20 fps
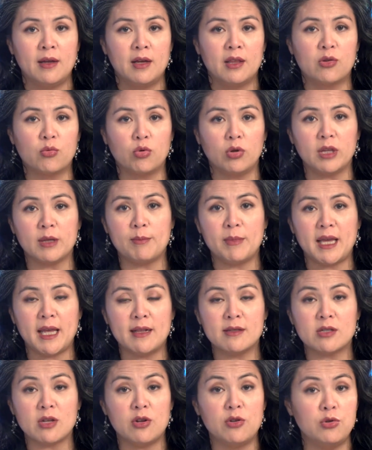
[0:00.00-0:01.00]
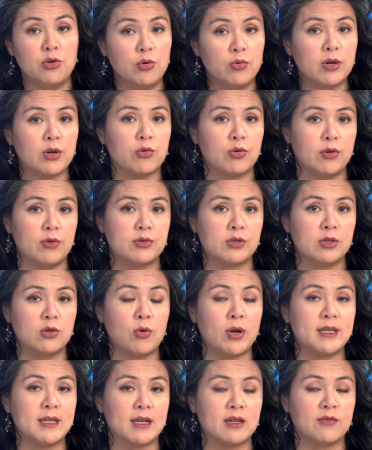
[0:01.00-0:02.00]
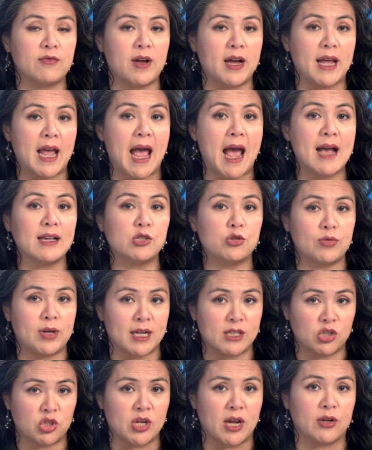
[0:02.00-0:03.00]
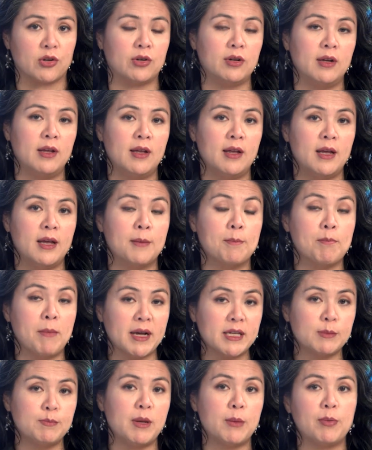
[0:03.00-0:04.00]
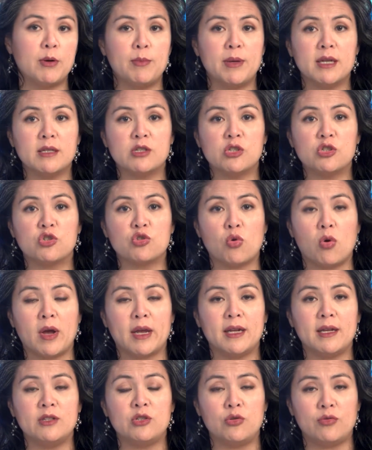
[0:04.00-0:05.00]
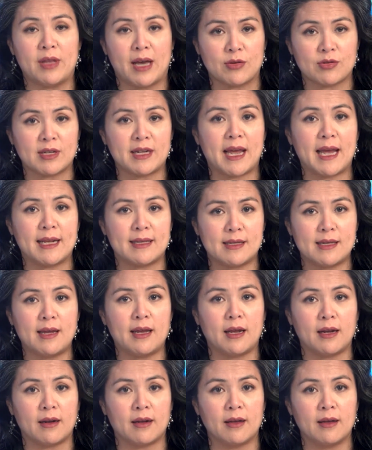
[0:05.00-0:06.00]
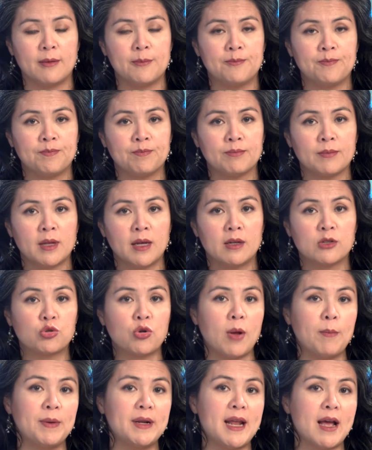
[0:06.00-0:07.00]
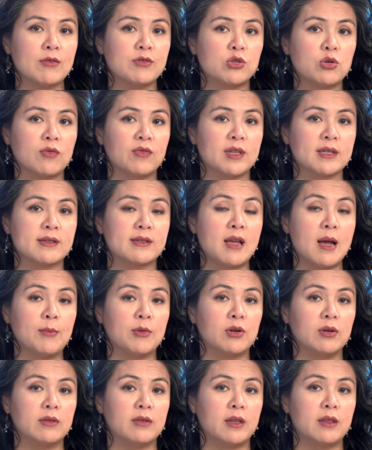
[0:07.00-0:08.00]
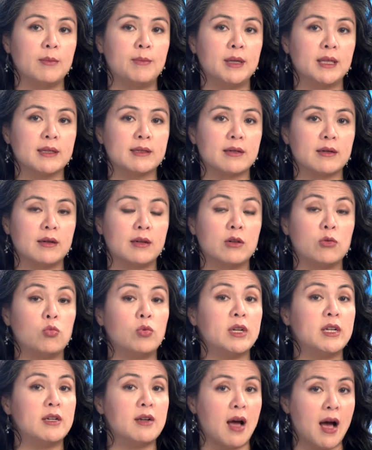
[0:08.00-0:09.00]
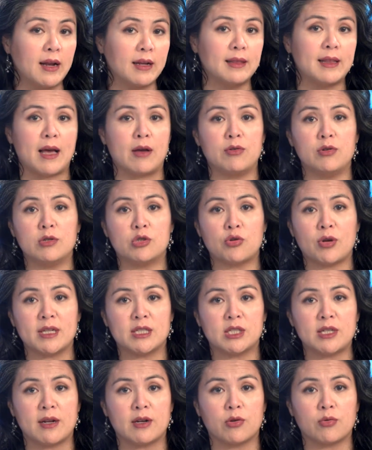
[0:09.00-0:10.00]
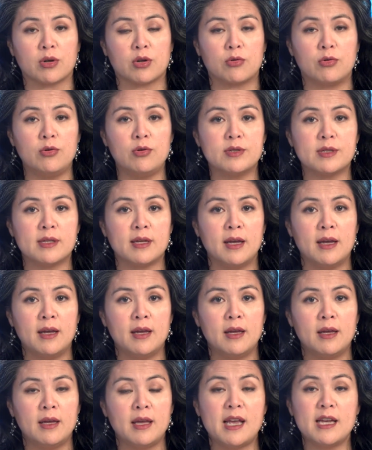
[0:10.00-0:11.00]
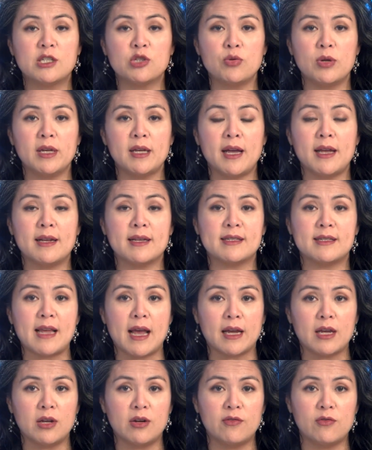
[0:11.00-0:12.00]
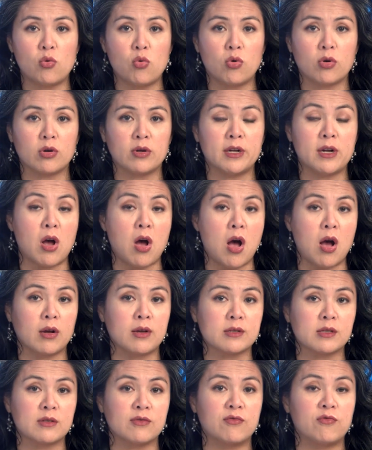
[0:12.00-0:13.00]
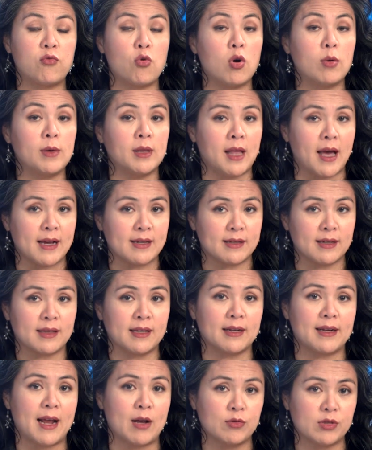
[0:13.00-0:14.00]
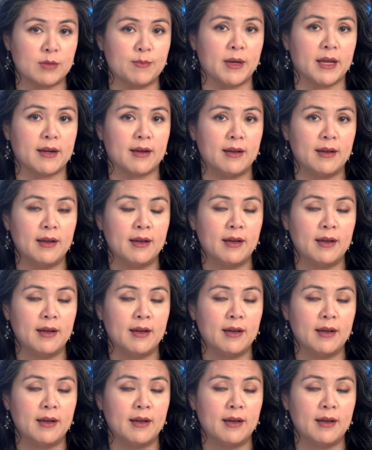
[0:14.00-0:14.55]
The ruling means new recruits who identify as transgender must be permitted to join in 2018. Trump announced over the summer that the military would not allow new transgender recruits, issuing an executive order in August formalizing the announcement.